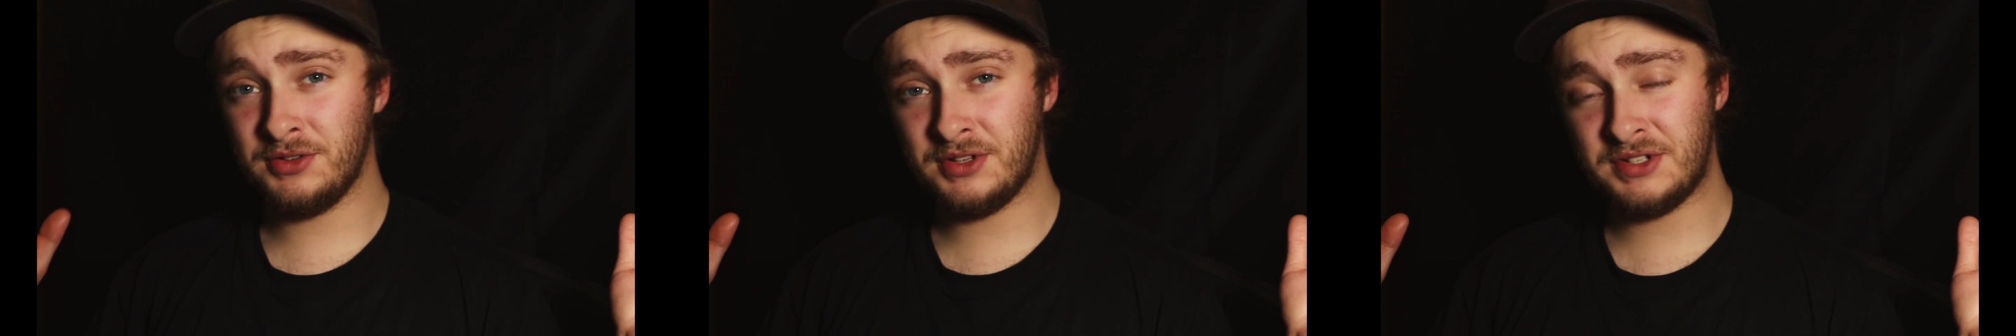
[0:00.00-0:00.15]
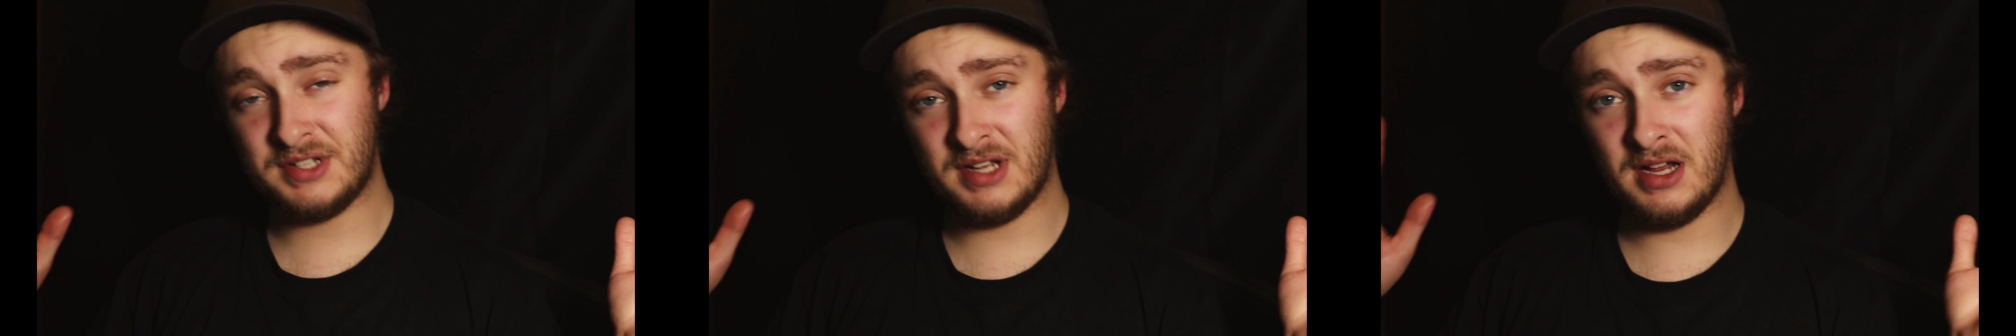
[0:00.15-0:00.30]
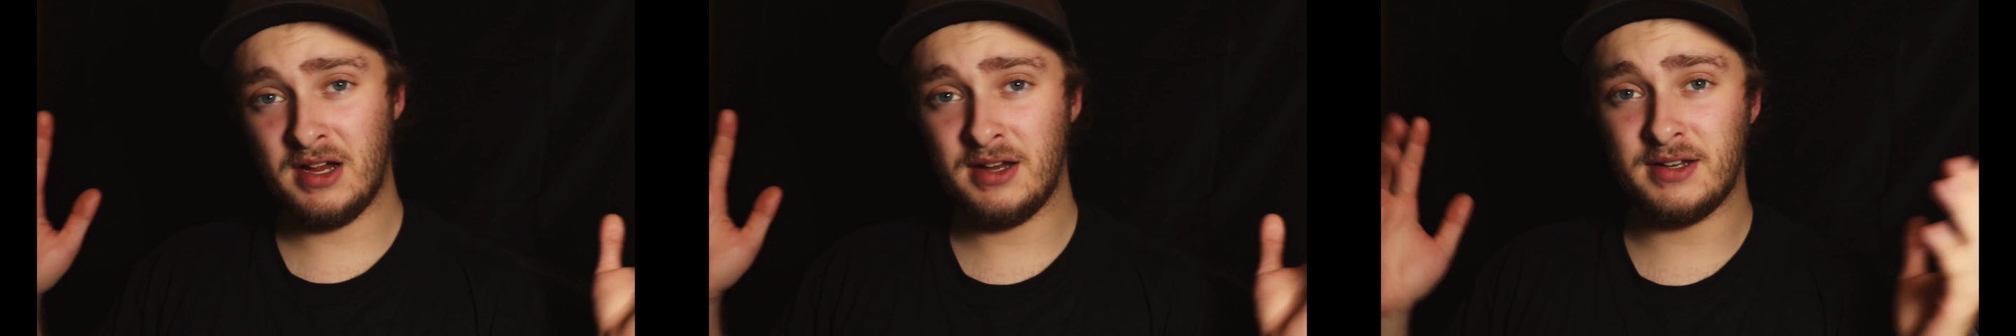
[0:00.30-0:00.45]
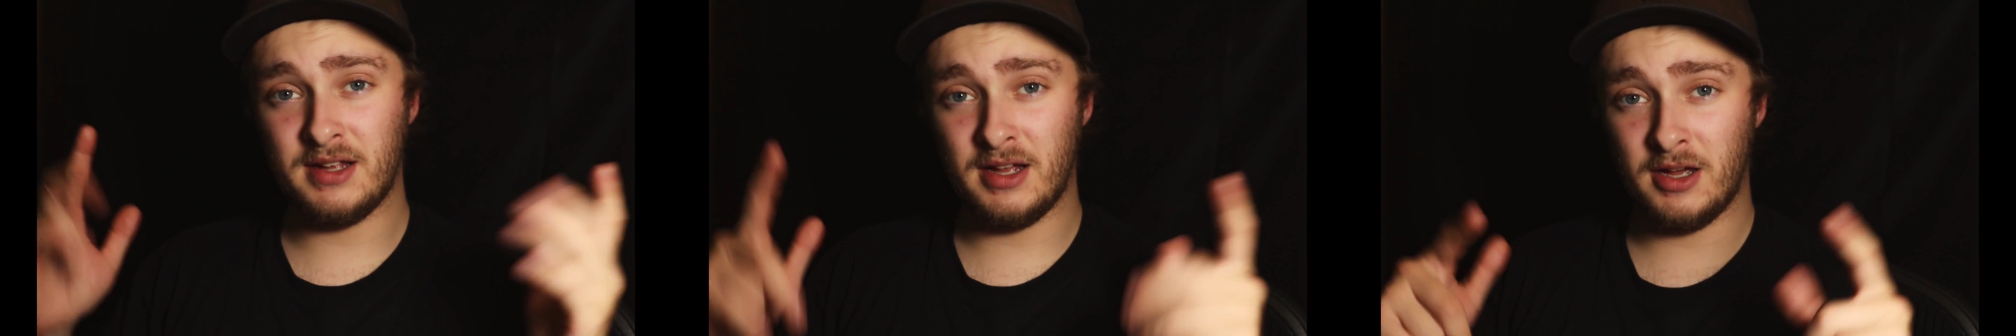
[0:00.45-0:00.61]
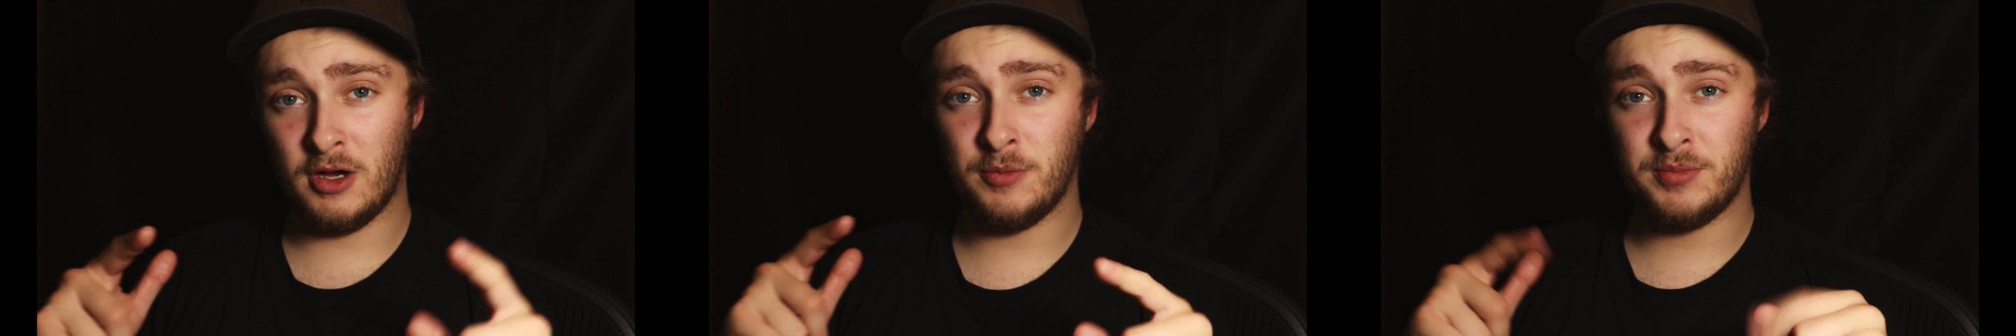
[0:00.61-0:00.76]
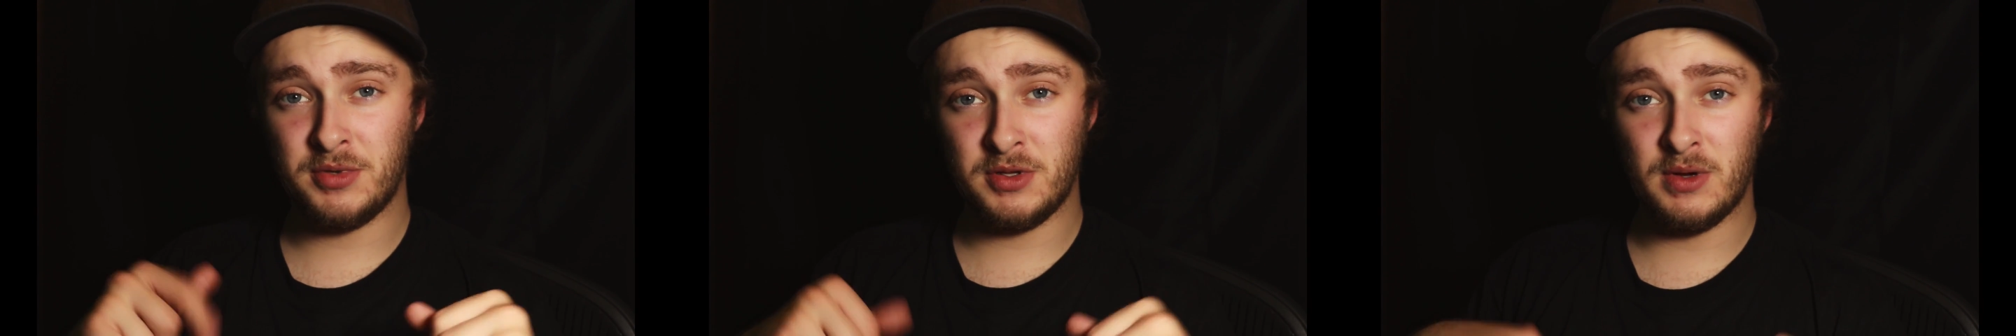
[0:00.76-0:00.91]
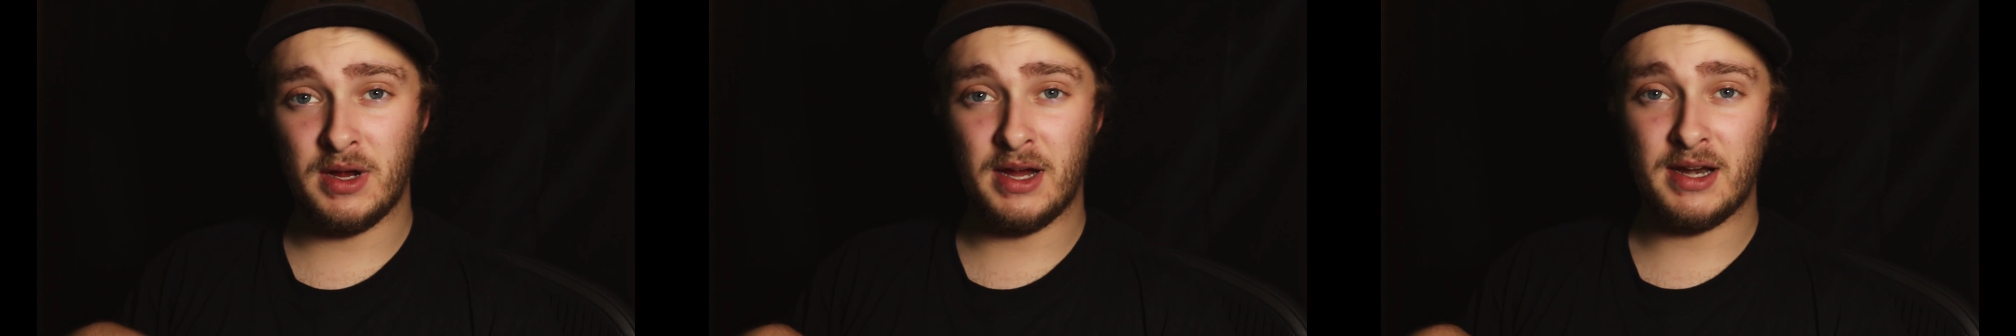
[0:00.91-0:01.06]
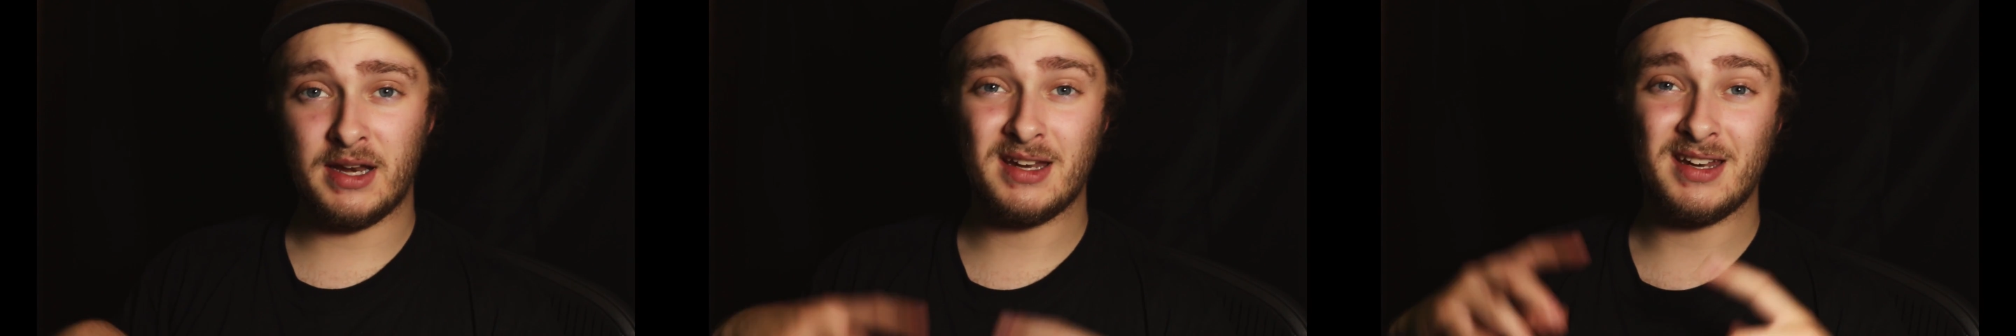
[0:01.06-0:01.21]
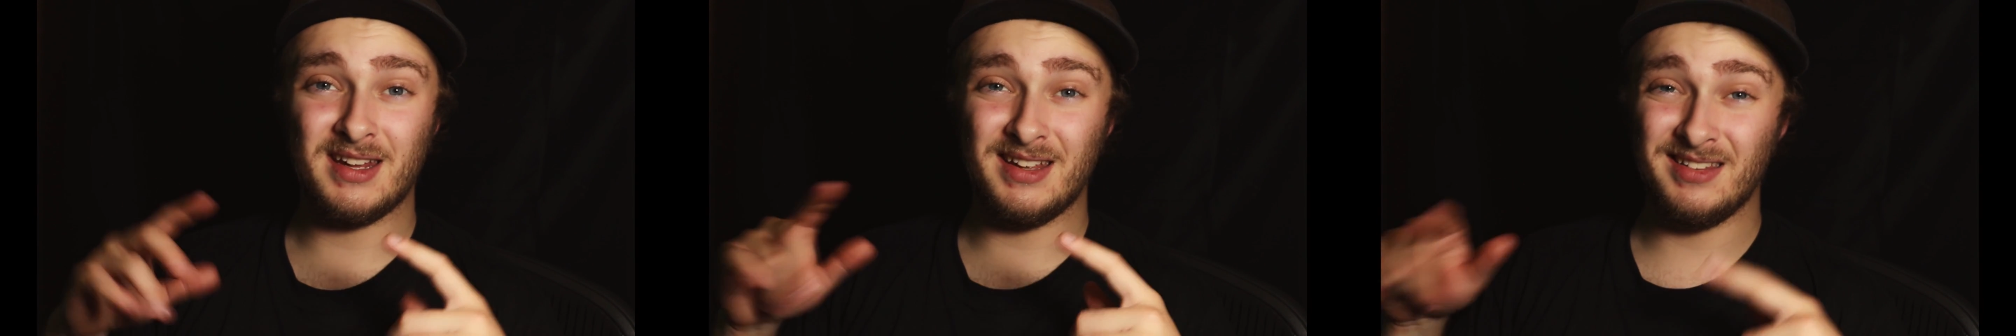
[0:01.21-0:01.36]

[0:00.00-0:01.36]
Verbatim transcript: designed to help you edit